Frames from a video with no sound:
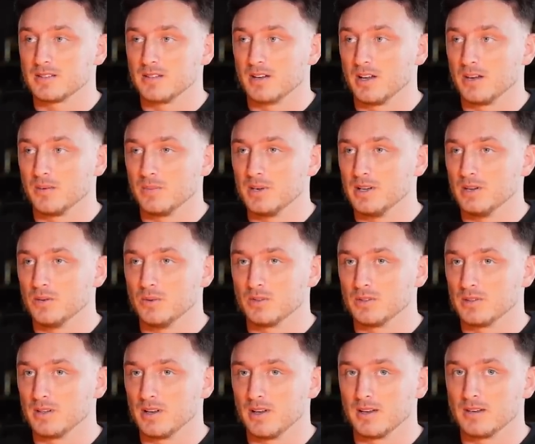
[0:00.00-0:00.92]
So like we
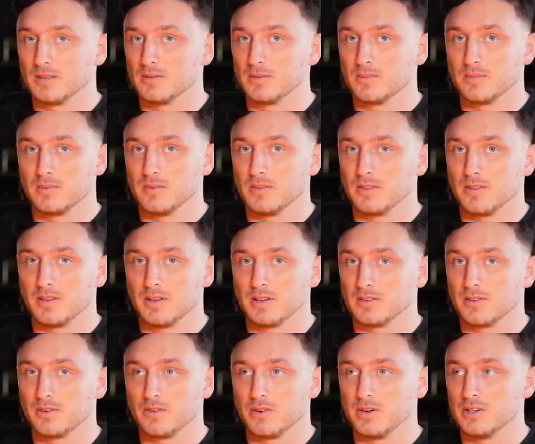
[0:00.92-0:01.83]
ordered like, I
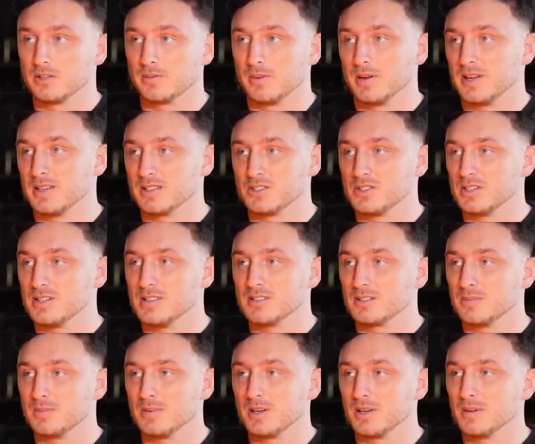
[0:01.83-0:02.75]
think 300 pairs of
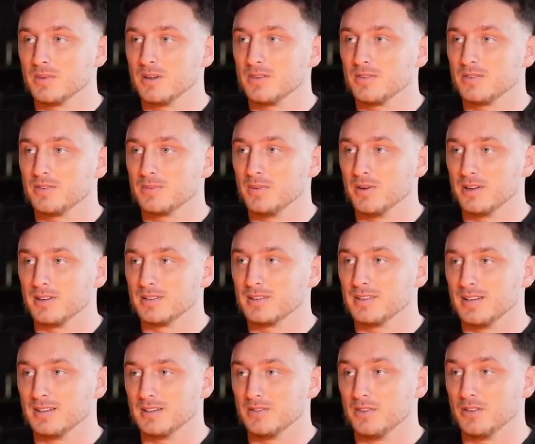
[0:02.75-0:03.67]
jeans to begin with. But, yeah.
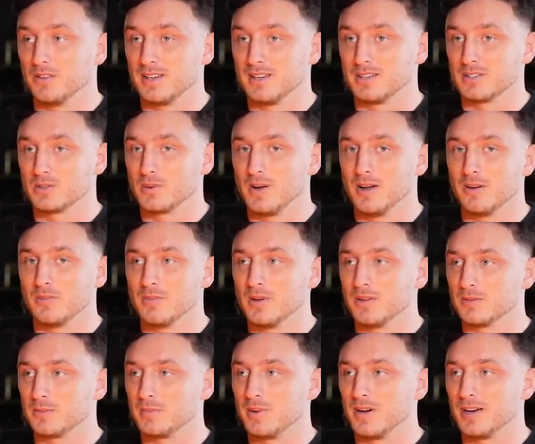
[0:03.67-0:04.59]
and if you think in 12
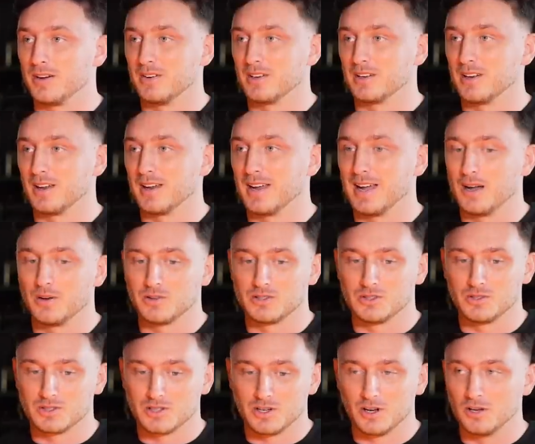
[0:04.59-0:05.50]
month period, like how
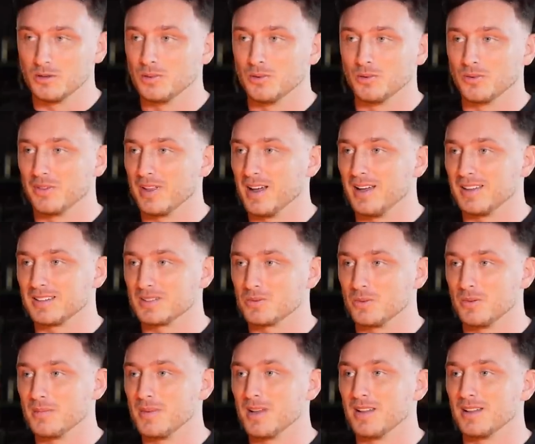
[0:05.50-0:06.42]
would you snowball that
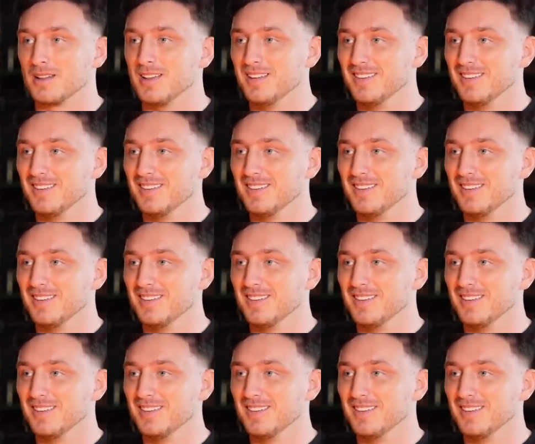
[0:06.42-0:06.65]
to a mill?